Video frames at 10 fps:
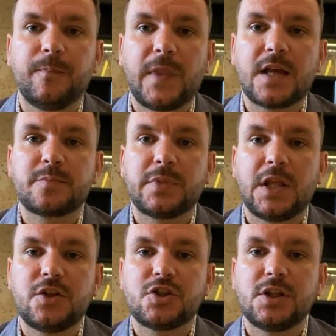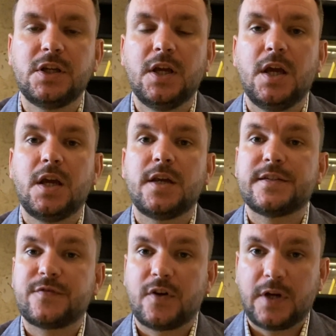exponentially
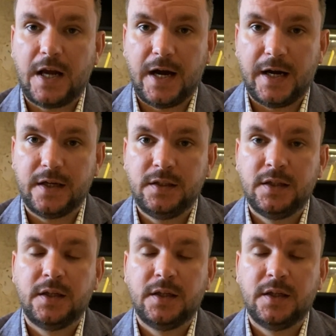is very high.